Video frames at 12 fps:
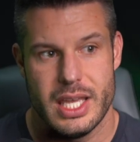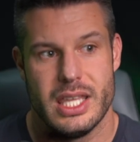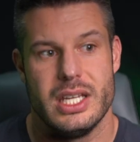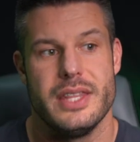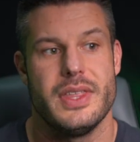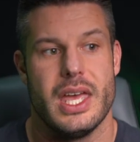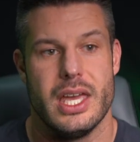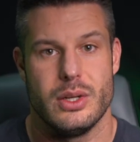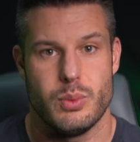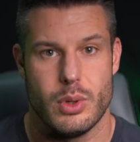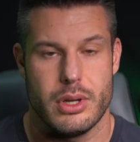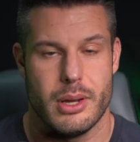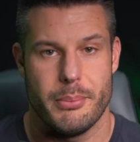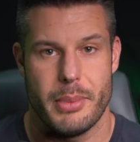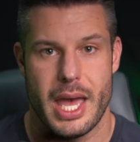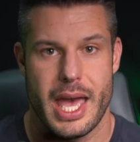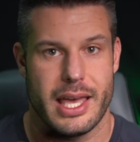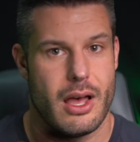And then at the end, we'll come
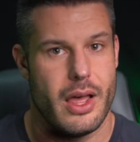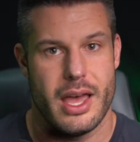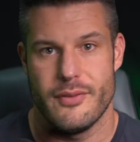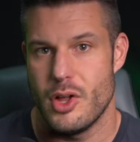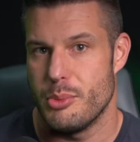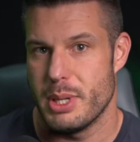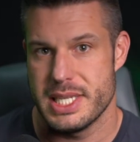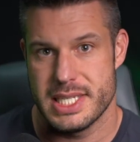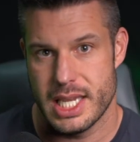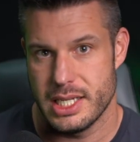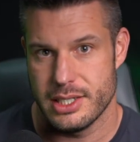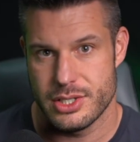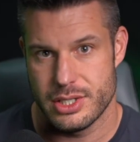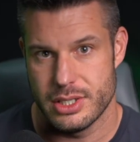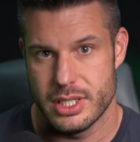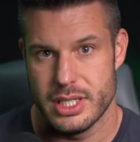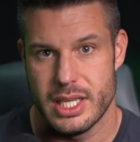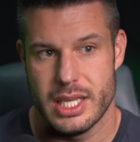back. I'll have all my settings good,